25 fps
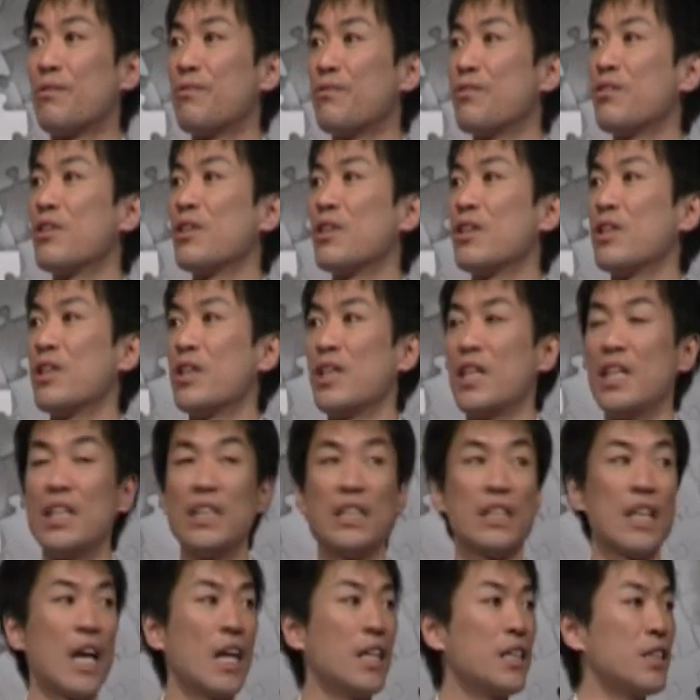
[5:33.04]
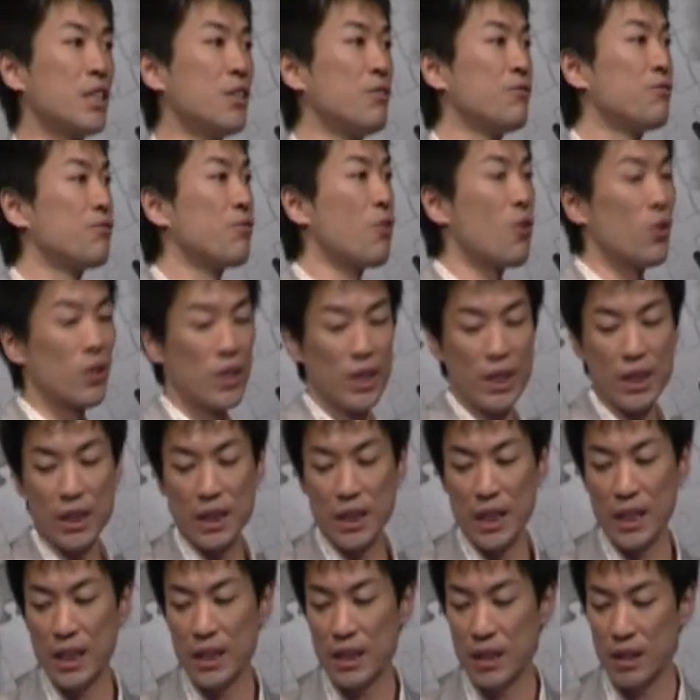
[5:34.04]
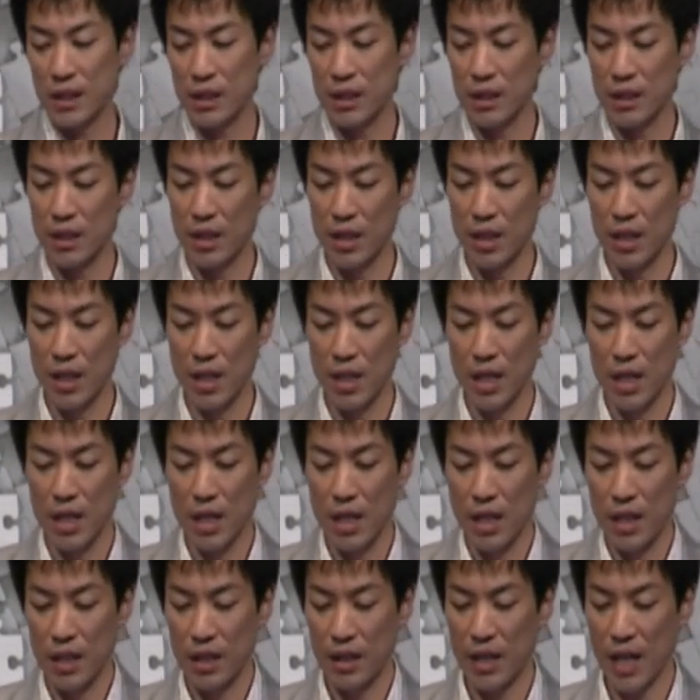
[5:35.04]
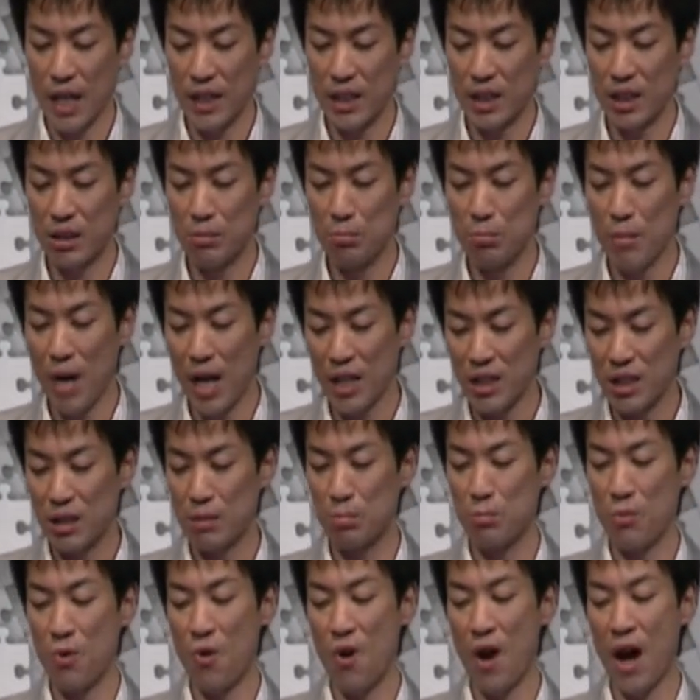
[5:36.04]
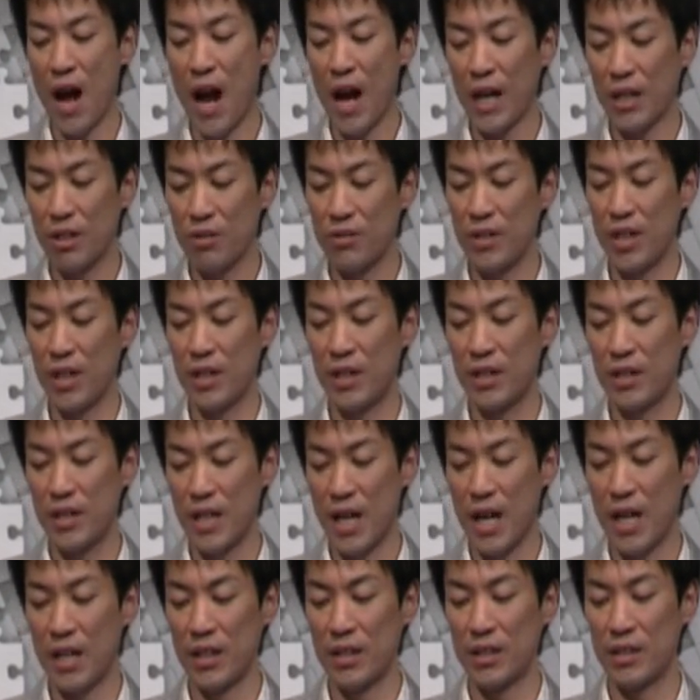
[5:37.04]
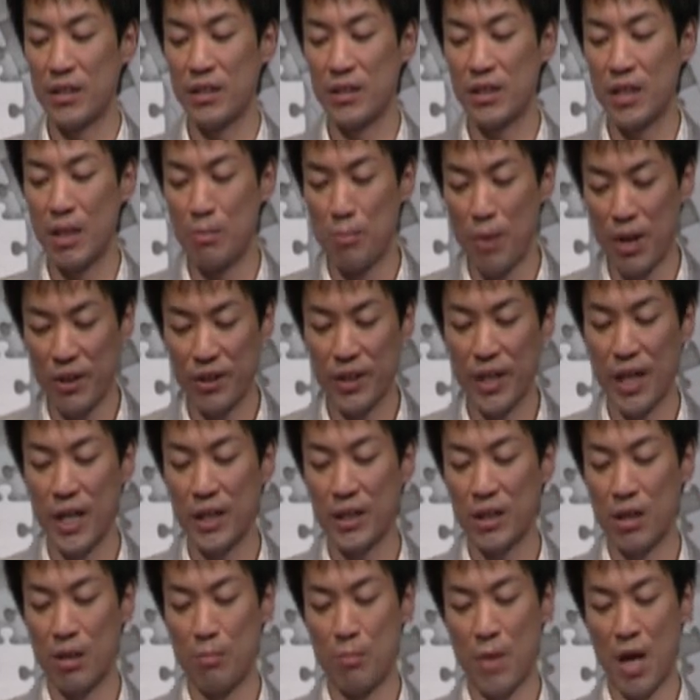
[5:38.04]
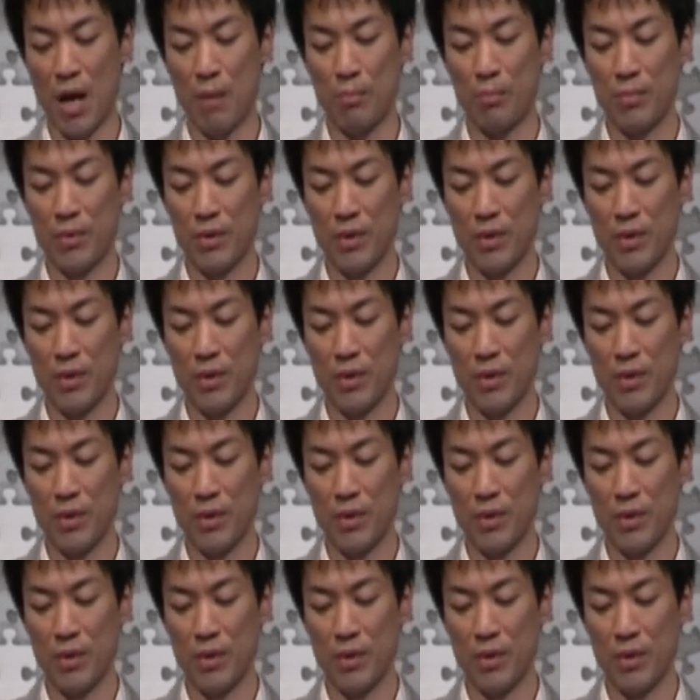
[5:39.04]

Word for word: Fuller in 1946 that is much more accurate than the Mercator map.